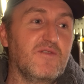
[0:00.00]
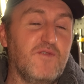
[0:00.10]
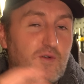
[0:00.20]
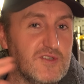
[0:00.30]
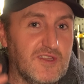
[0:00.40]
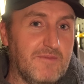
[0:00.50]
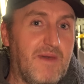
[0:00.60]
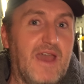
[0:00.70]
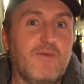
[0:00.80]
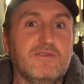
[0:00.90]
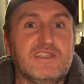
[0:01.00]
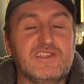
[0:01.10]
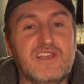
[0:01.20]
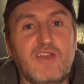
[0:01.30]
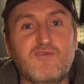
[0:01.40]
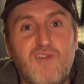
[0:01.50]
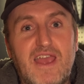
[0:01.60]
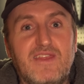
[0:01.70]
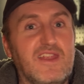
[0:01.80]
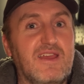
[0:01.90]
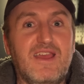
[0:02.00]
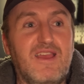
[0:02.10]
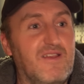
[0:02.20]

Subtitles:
force on the back wheels is so great that